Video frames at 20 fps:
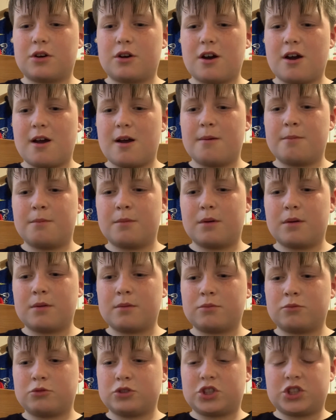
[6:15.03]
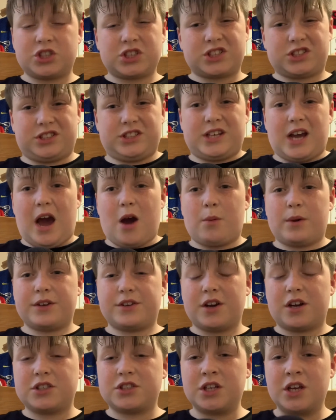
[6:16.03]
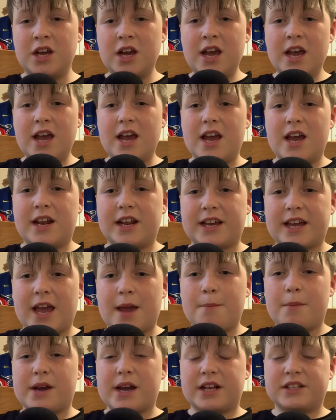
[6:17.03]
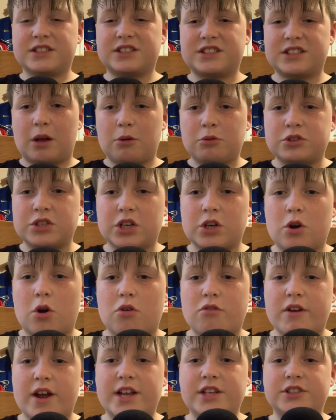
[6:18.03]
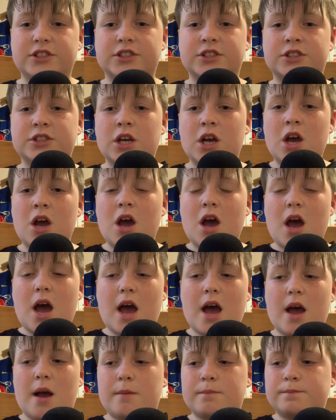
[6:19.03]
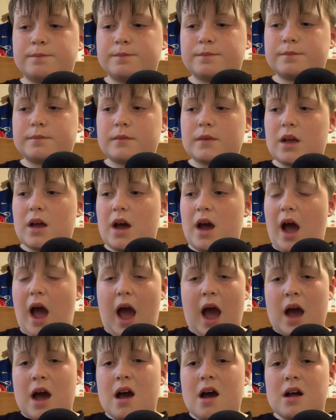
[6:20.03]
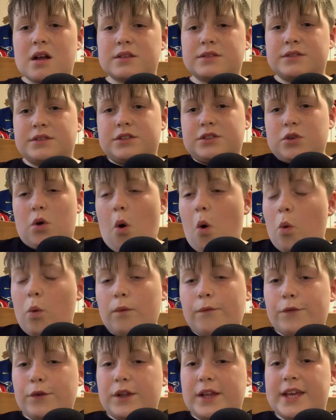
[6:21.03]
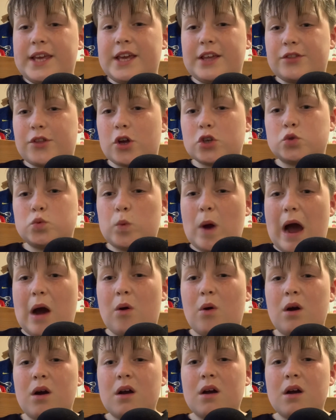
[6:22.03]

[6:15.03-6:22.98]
We'll just see how he does in a game against Celtic or Rangers. And hopefully he does well.